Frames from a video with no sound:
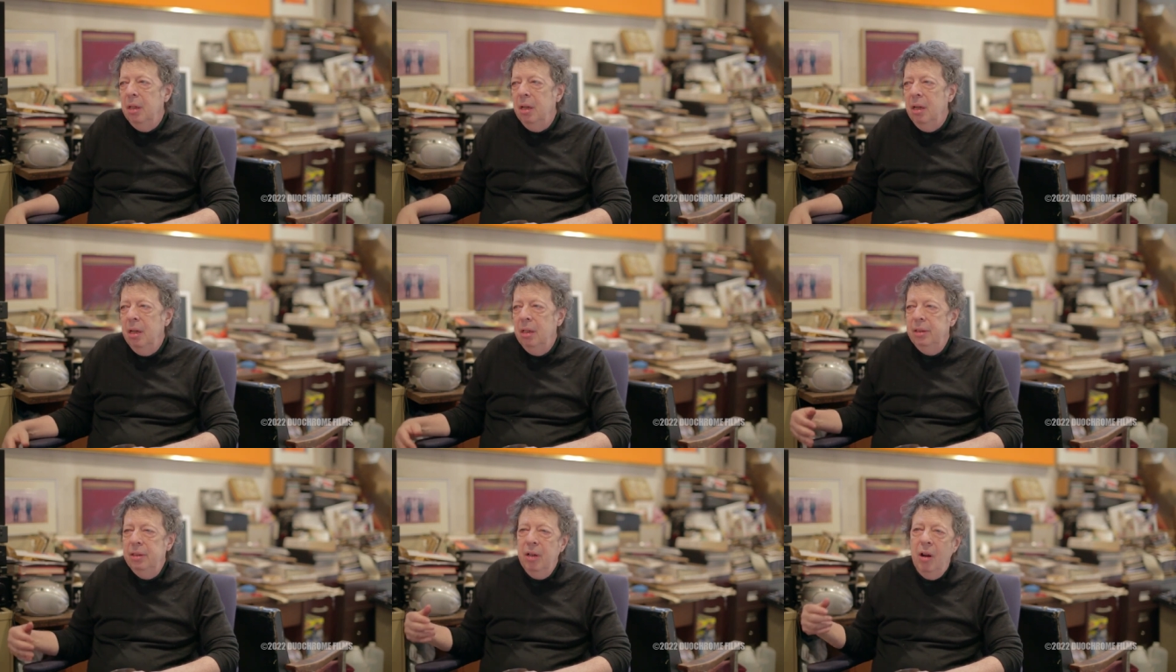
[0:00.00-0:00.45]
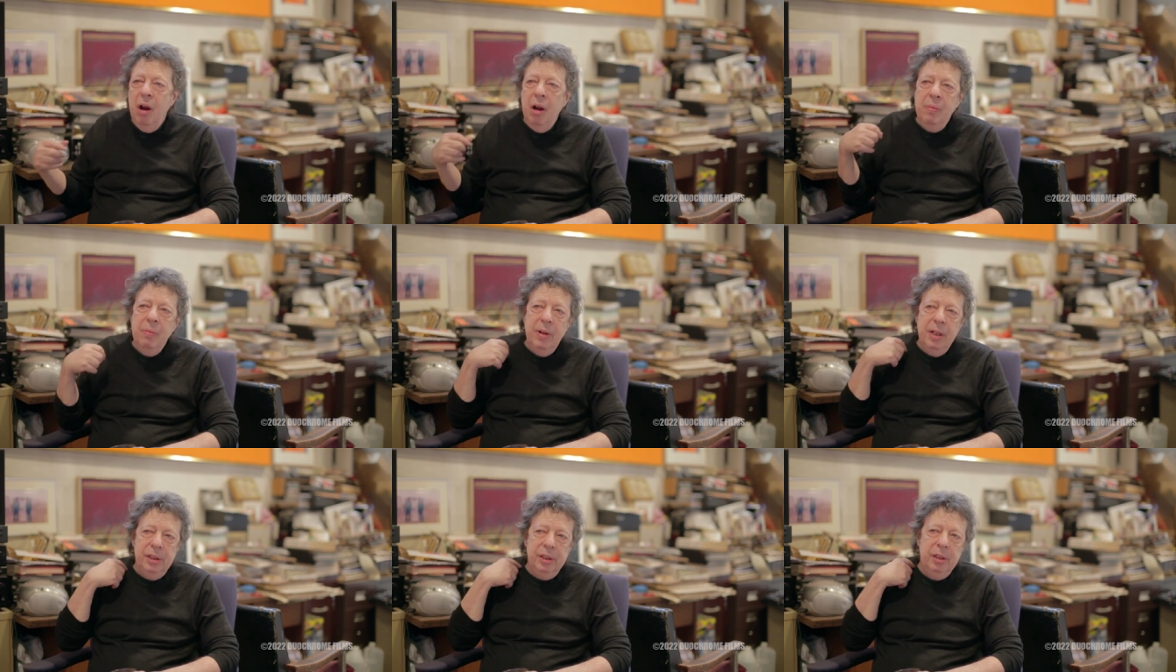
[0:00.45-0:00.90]
Uh,
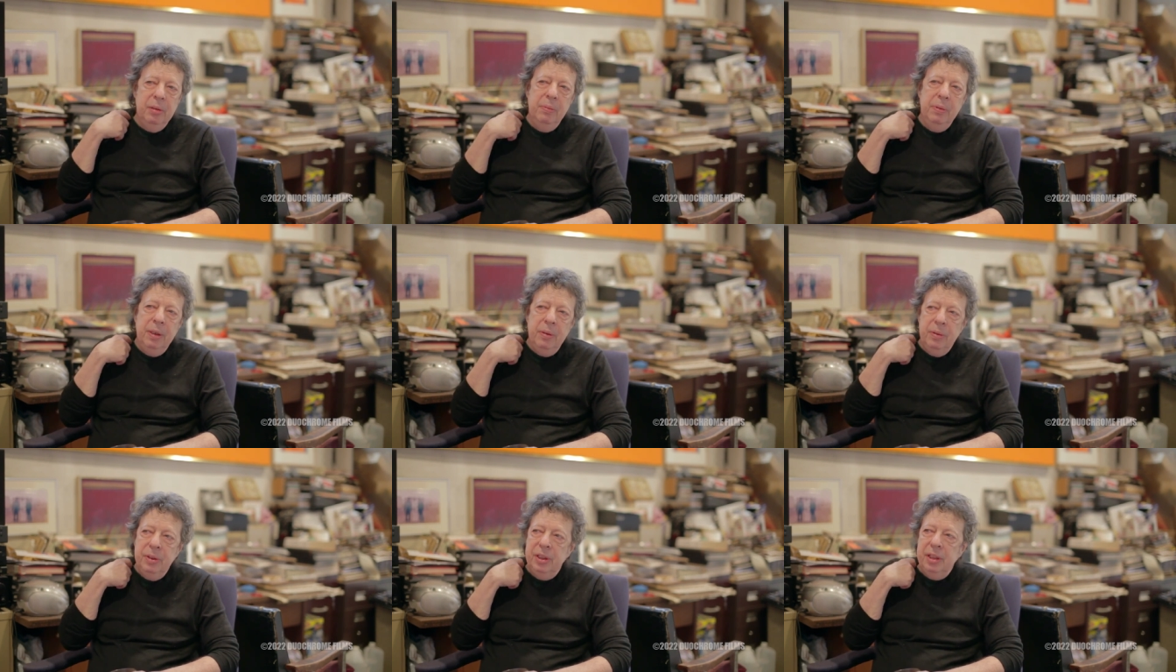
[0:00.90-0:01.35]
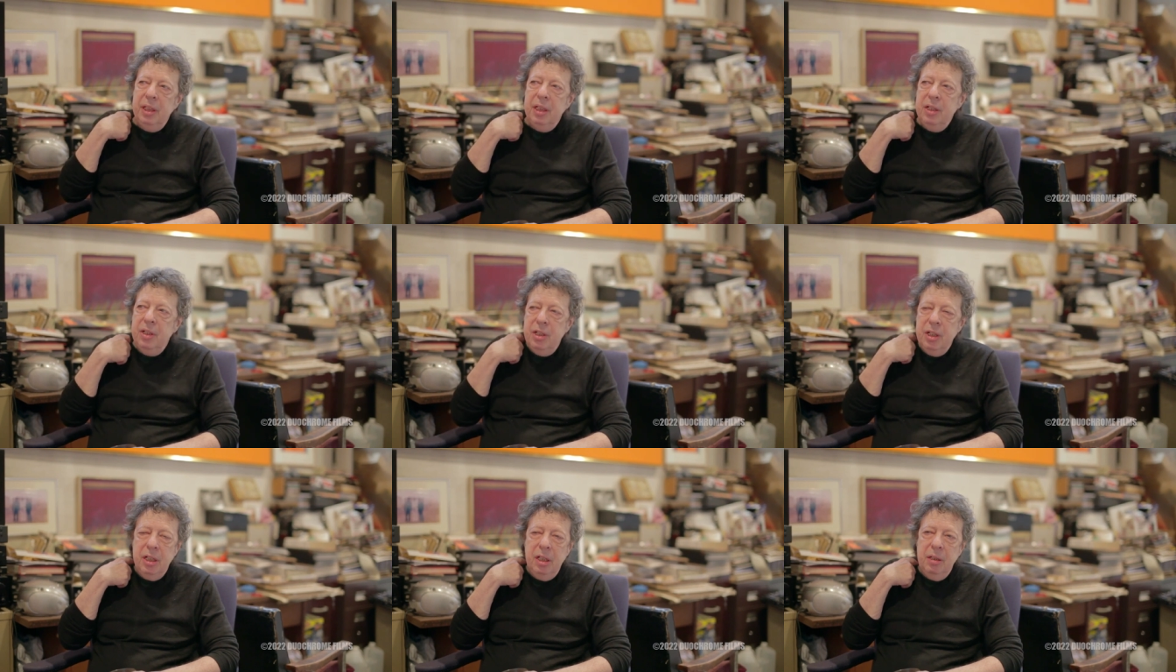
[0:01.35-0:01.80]
Tom Wesselmann was
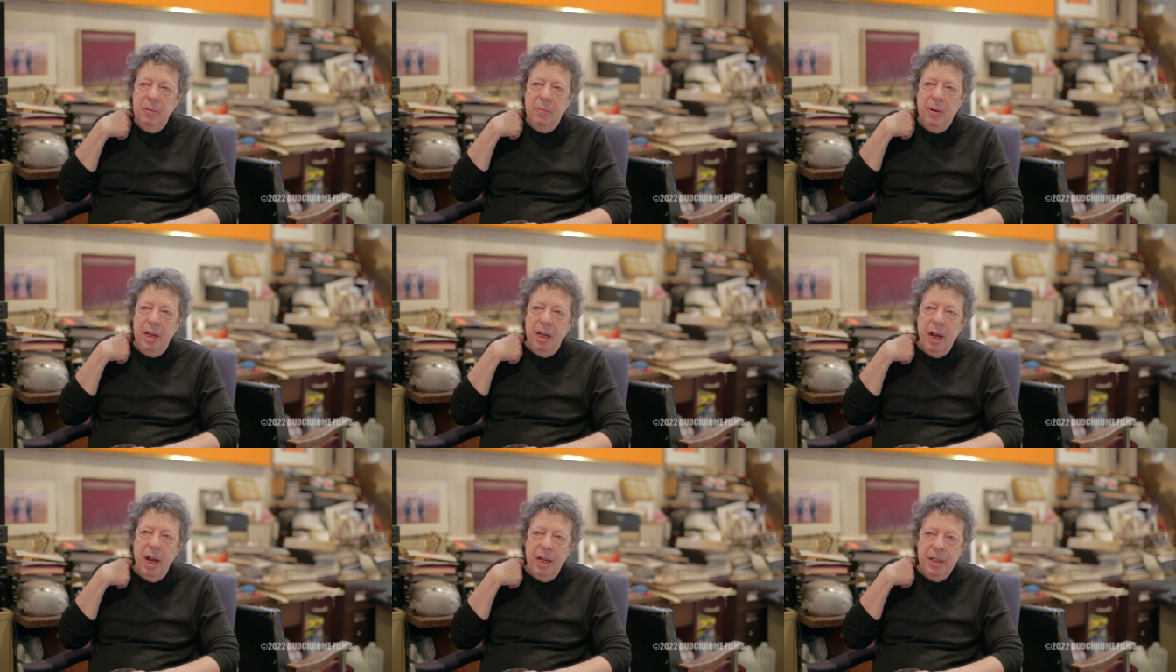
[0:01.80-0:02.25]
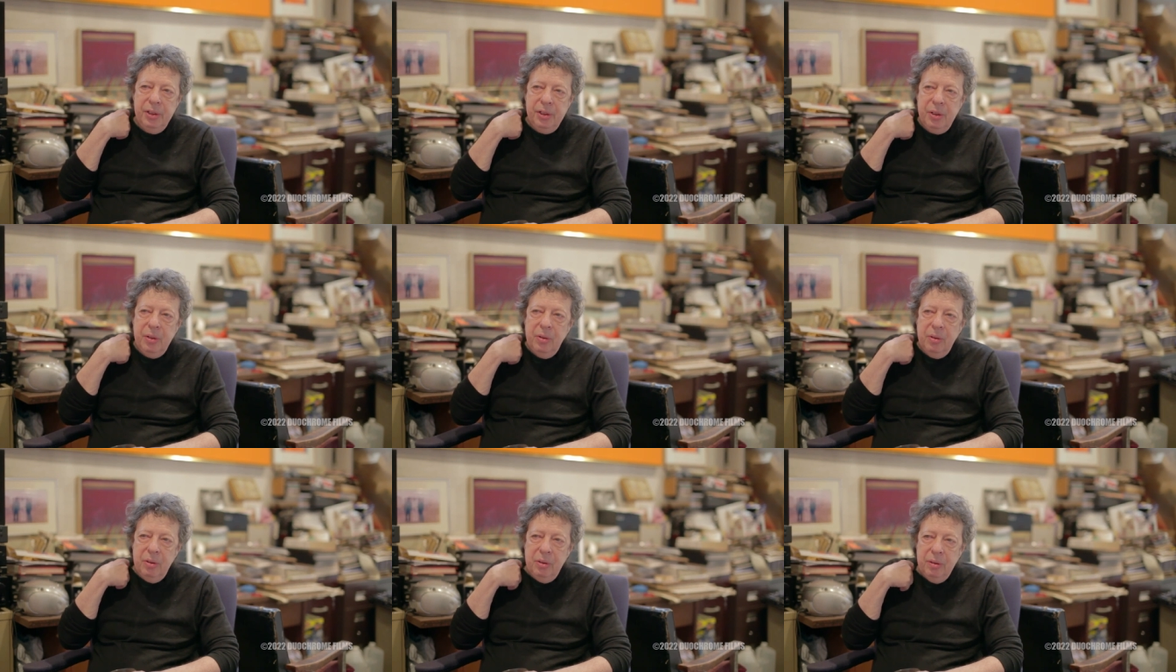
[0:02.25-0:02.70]
teaching in my high
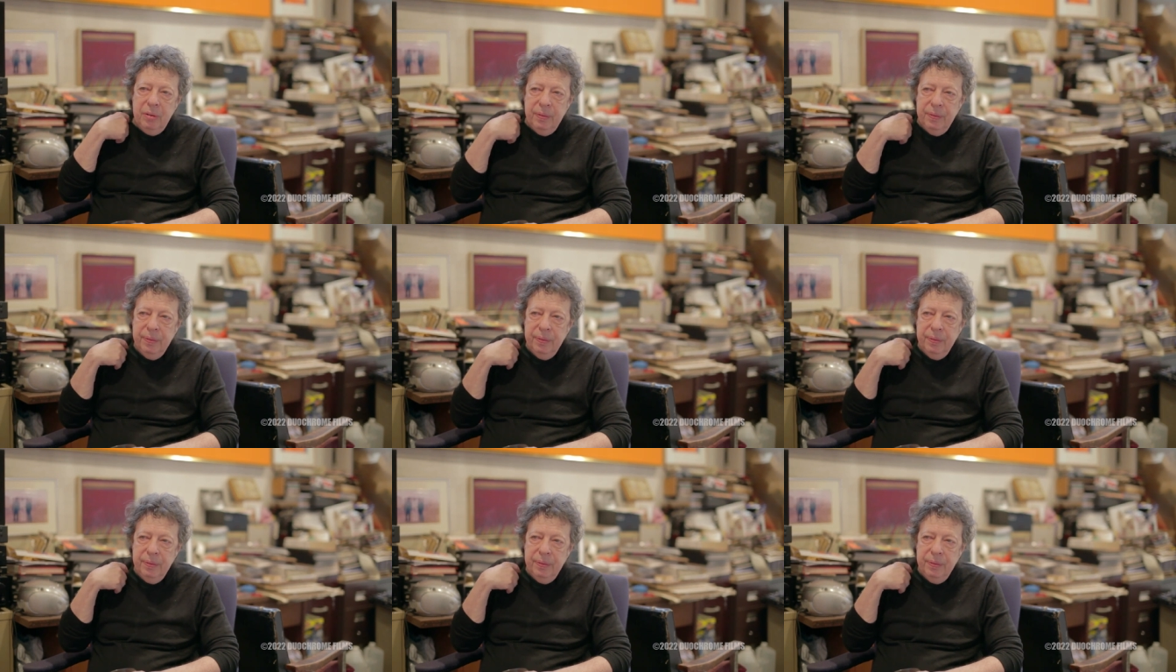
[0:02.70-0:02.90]
school,